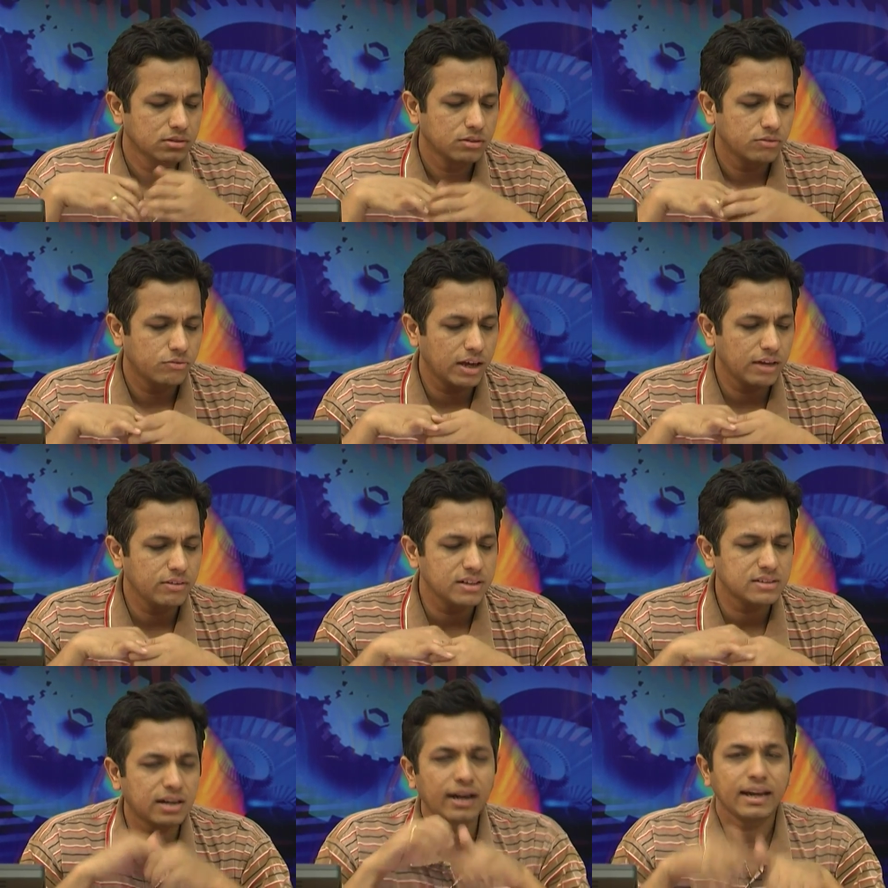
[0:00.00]
where
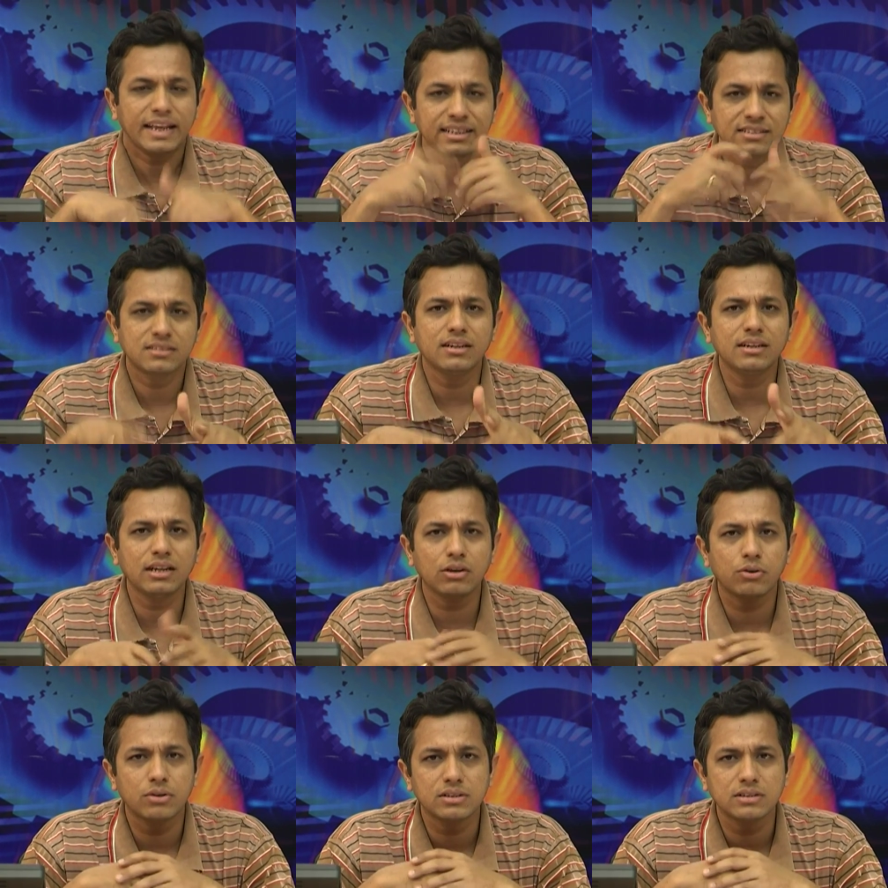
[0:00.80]
we start
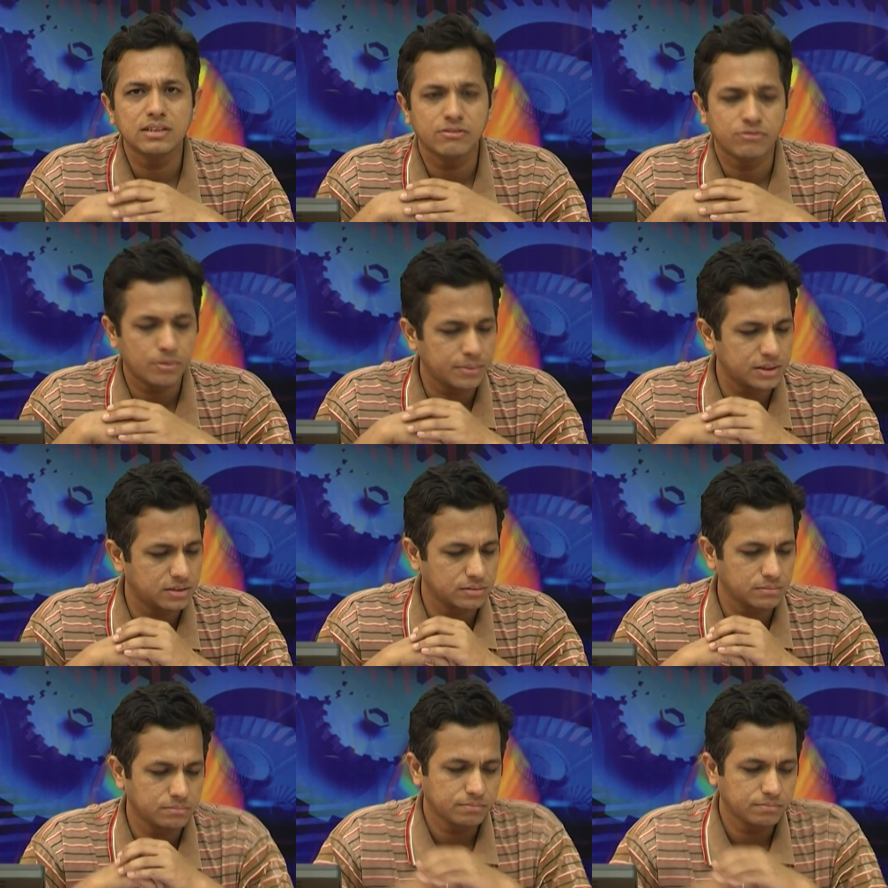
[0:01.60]
inserting all this information.